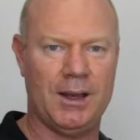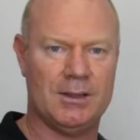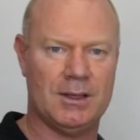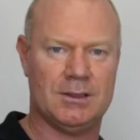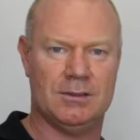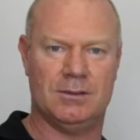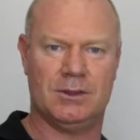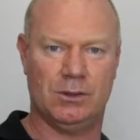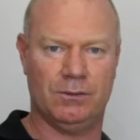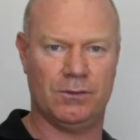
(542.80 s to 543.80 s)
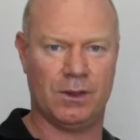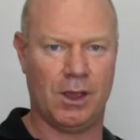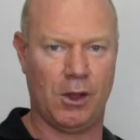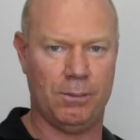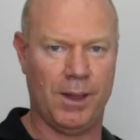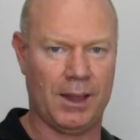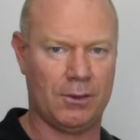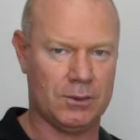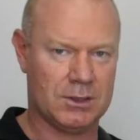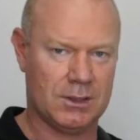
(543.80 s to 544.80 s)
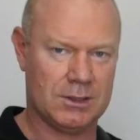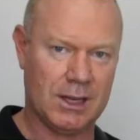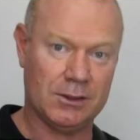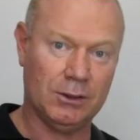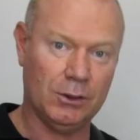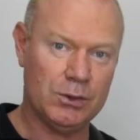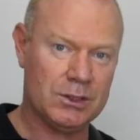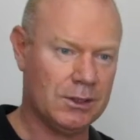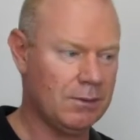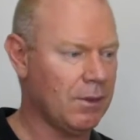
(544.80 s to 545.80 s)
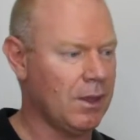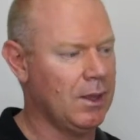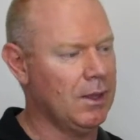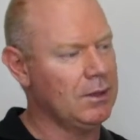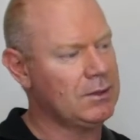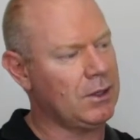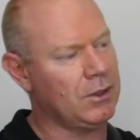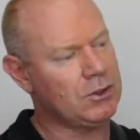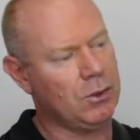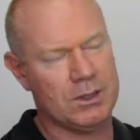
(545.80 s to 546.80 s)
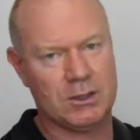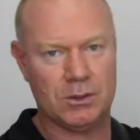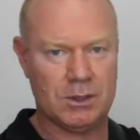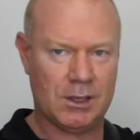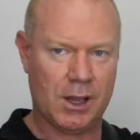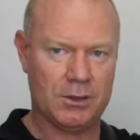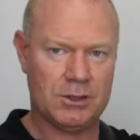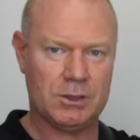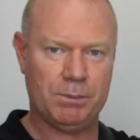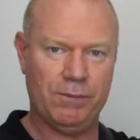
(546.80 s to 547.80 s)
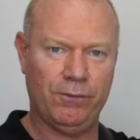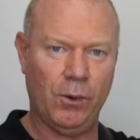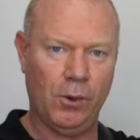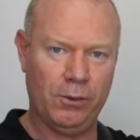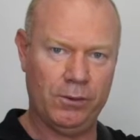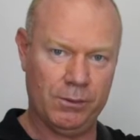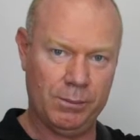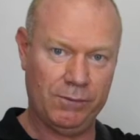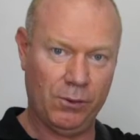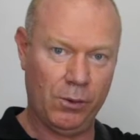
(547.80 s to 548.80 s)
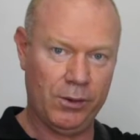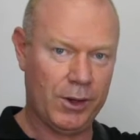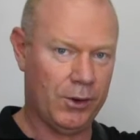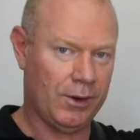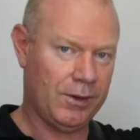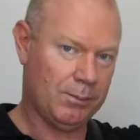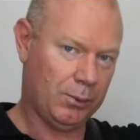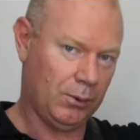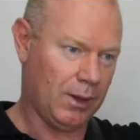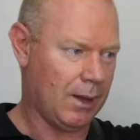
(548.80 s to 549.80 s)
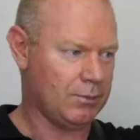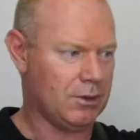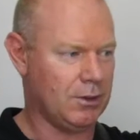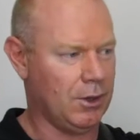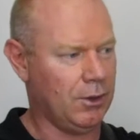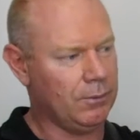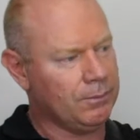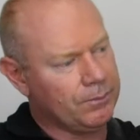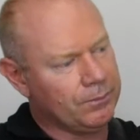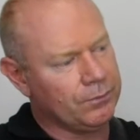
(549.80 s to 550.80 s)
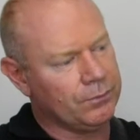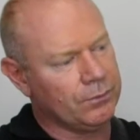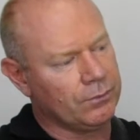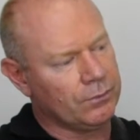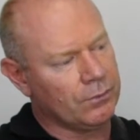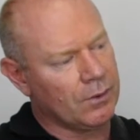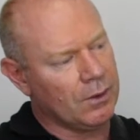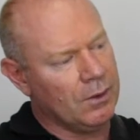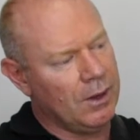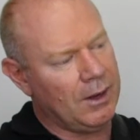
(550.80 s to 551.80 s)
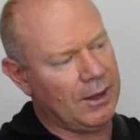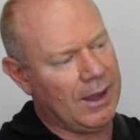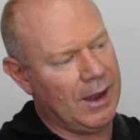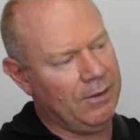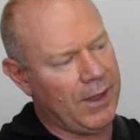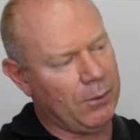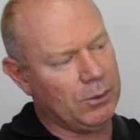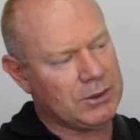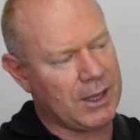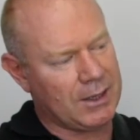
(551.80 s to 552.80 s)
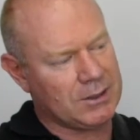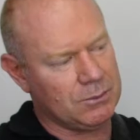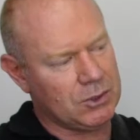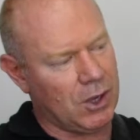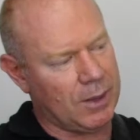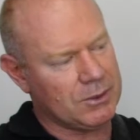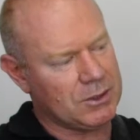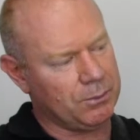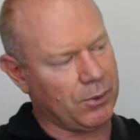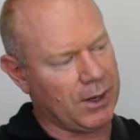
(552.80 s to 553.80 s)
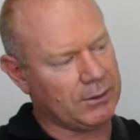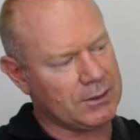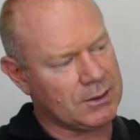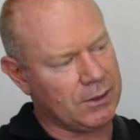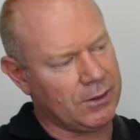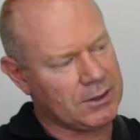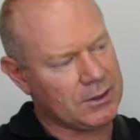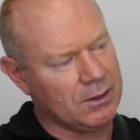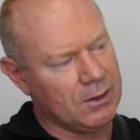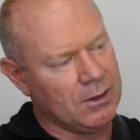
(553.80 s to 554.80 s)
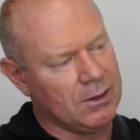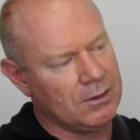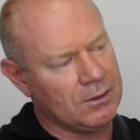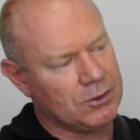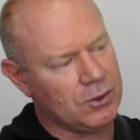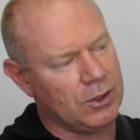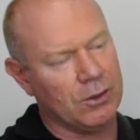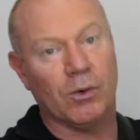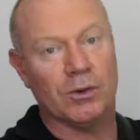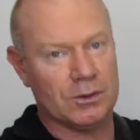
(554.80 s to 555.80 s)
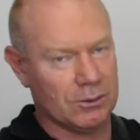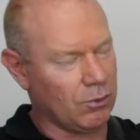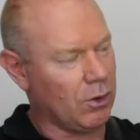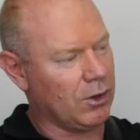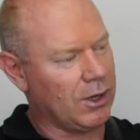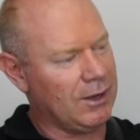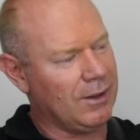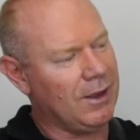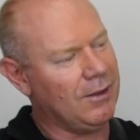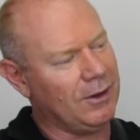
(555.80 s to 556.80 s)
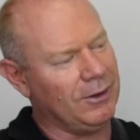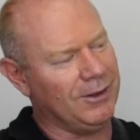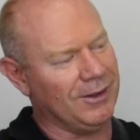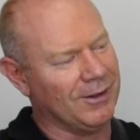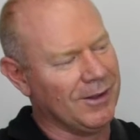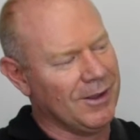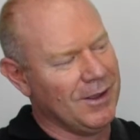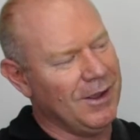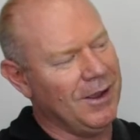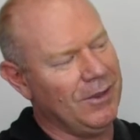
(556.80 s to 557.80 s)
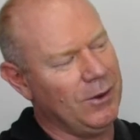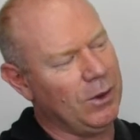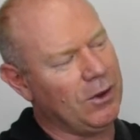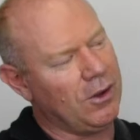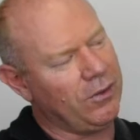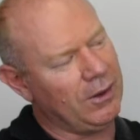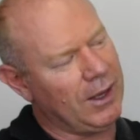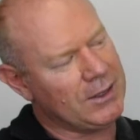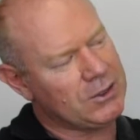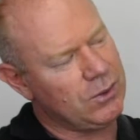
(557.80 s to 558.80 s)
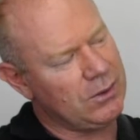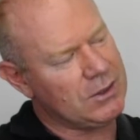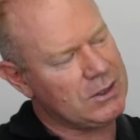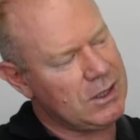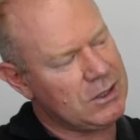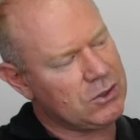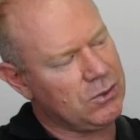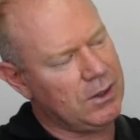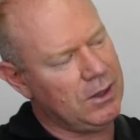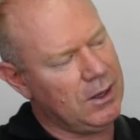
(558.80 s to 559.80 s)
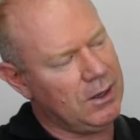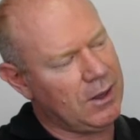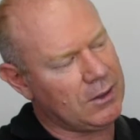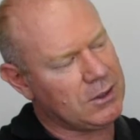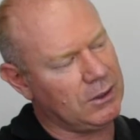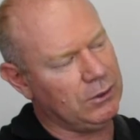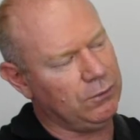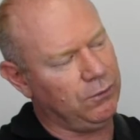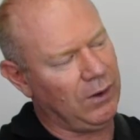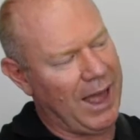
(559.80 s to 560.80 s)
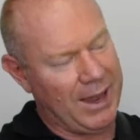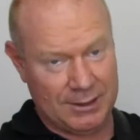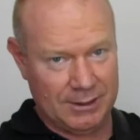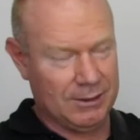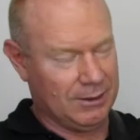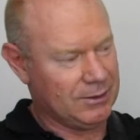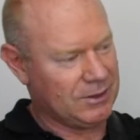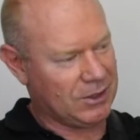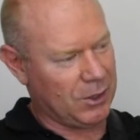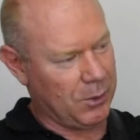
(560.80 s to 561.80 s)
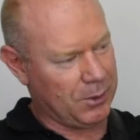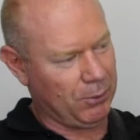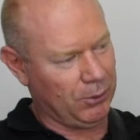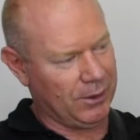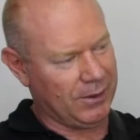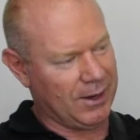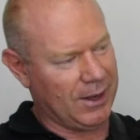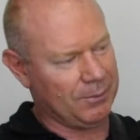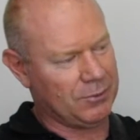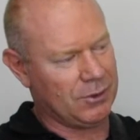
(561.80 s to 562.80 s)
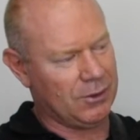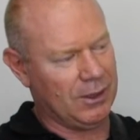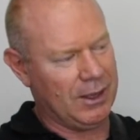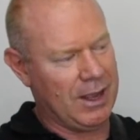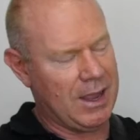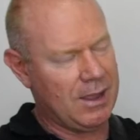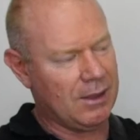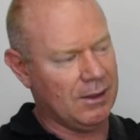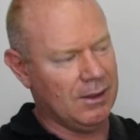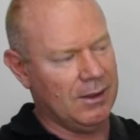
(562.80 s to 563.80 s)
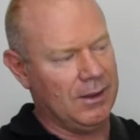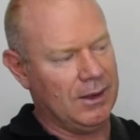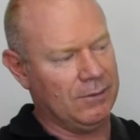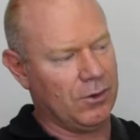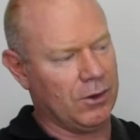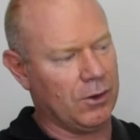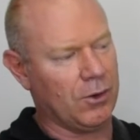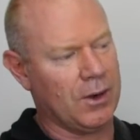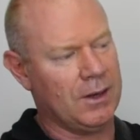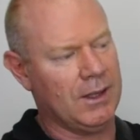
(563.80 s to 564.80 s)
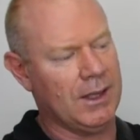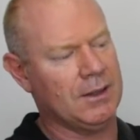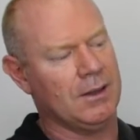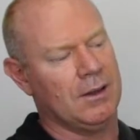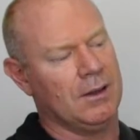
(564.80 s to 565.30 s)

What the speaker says: it, it doesn't sort of go back or start to loosen. So it's always good to go just before the note and then pull up to the note. And again, that will take some time and some practice. So that's tuning the wrong key there. And then we got the last string, the sixth string here. That's a little flat, so we're pulling that up to the E, and I've got a green there.